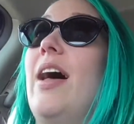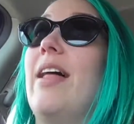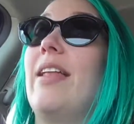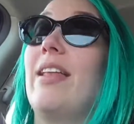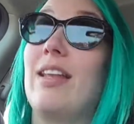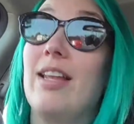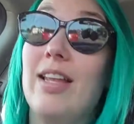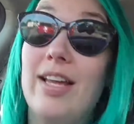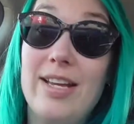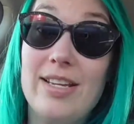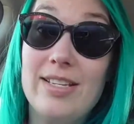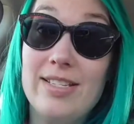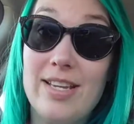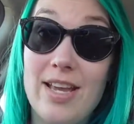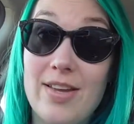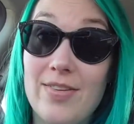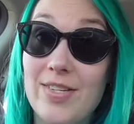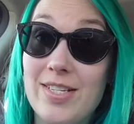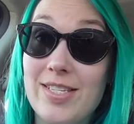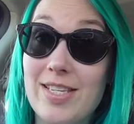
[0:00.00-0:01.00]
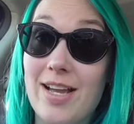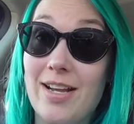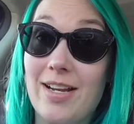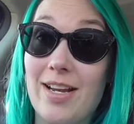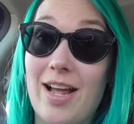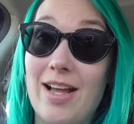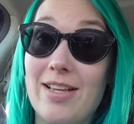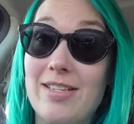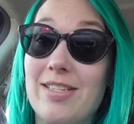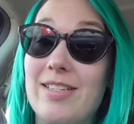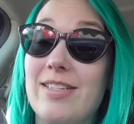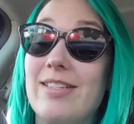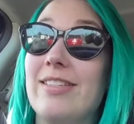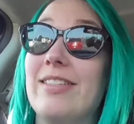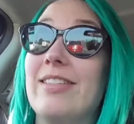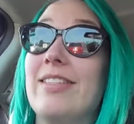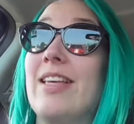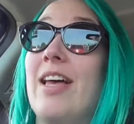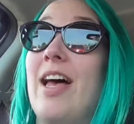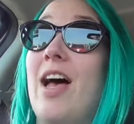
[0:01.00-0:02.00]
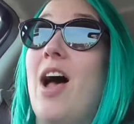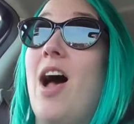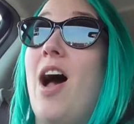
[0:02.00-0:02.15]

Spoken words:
At least having sunglasses,